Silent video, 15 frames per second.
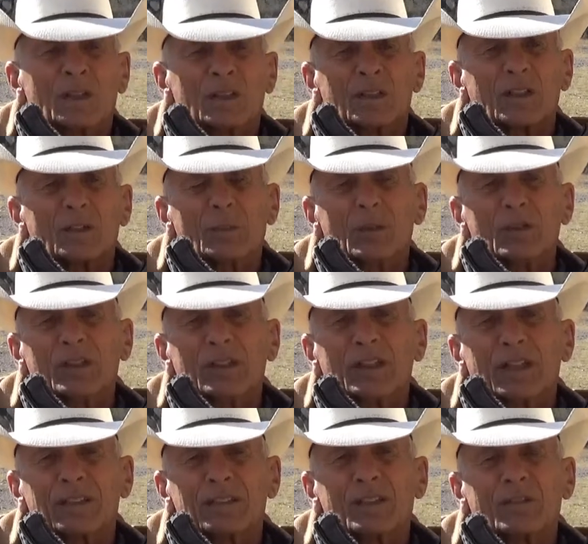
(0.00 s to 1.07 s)
community
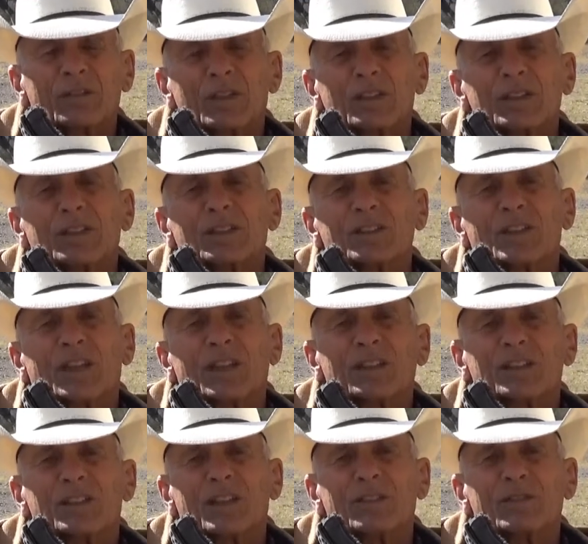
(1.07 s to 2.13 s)
activities and decided
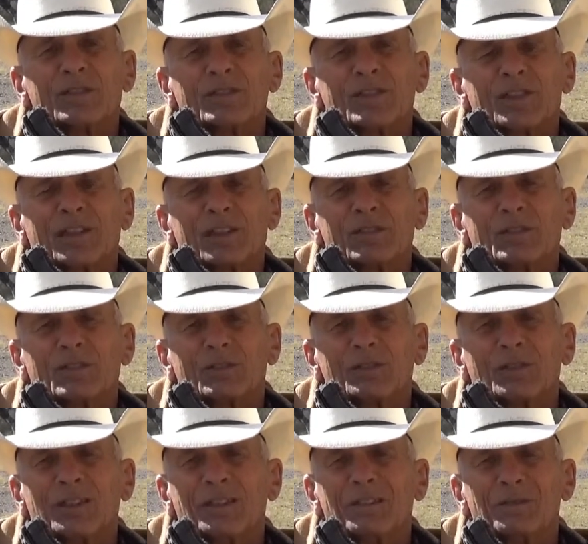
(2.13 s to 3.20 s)
enough is enough, so
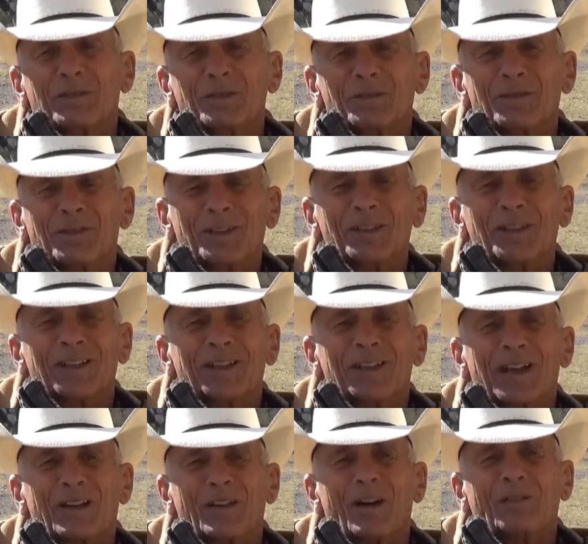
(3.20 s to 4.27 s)

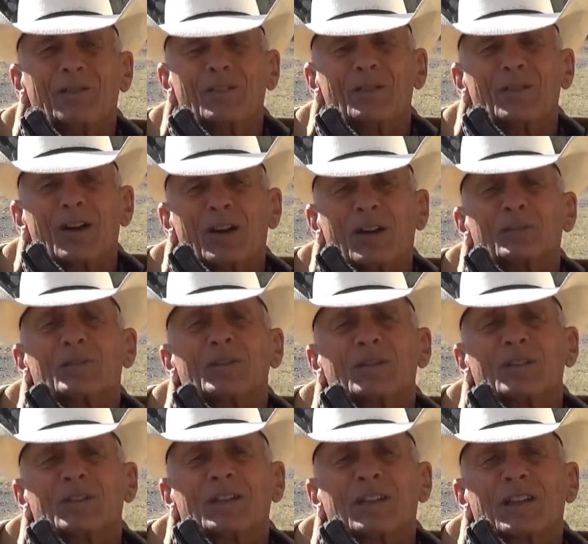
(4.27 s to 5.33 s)
got off of all of them
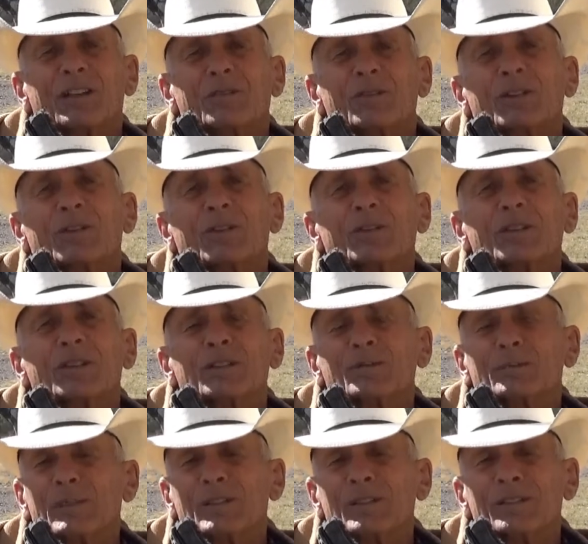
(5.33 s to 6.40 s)
until I got recruited to
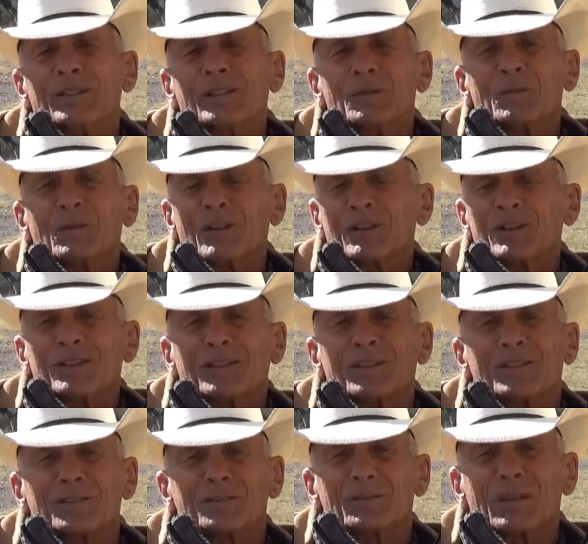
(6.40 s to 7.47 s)
be the president
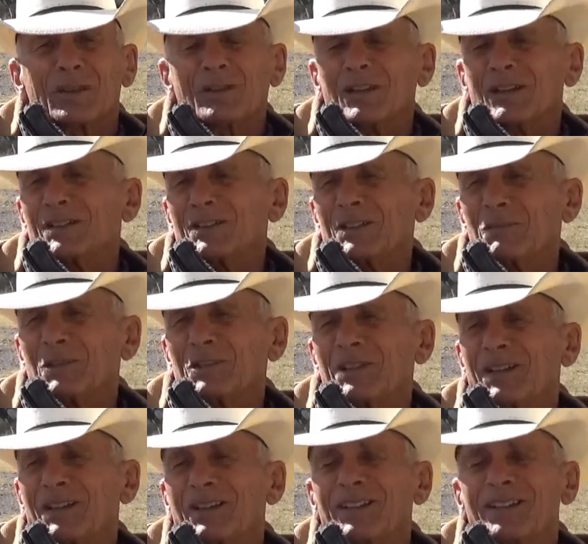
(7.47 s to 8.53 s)
of the Paradise
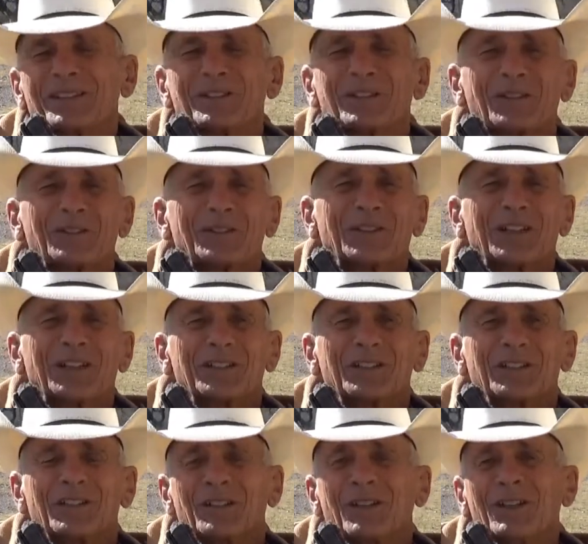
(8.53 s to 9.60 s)
Cemetery
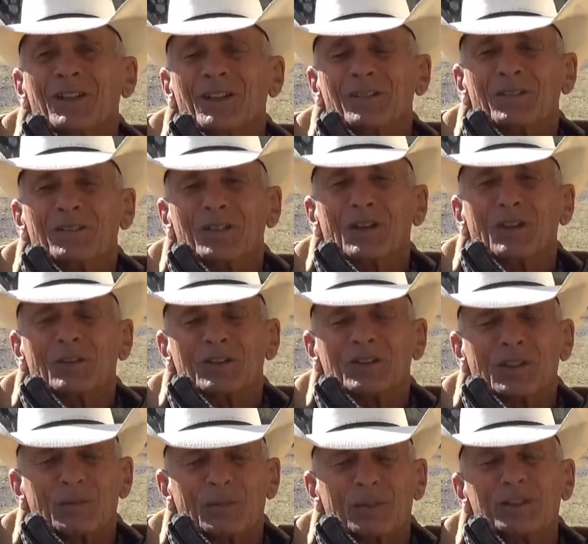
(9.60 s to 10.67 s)
Association, and and
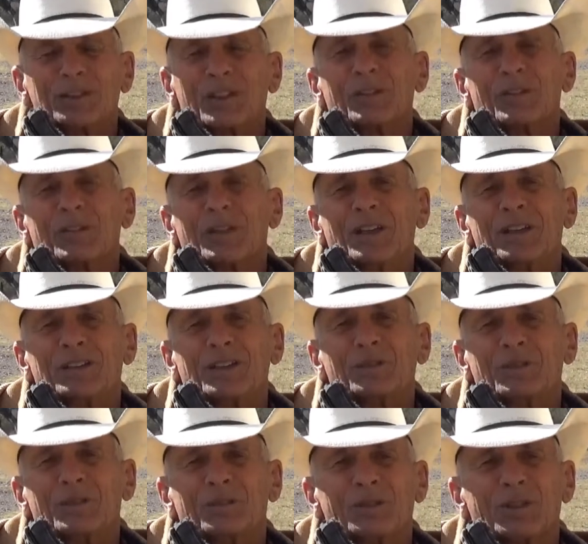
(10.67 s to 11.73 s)
some of these other things that
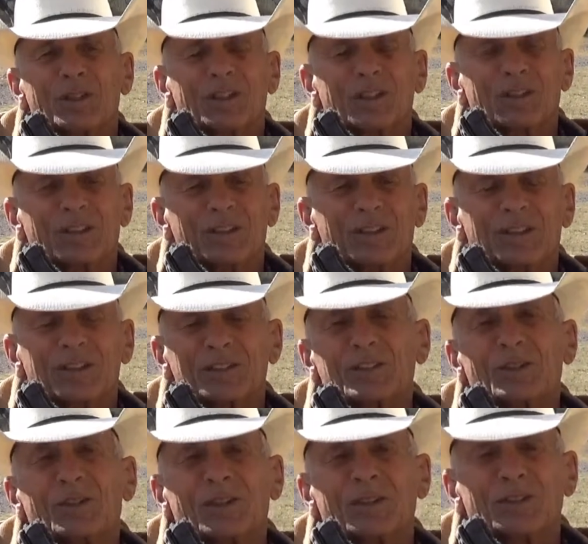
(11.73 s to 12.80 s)
we're working on, the
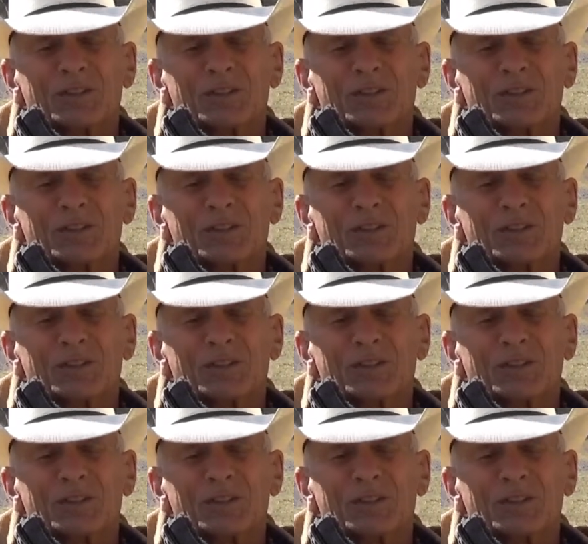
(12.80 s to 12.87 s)
Historical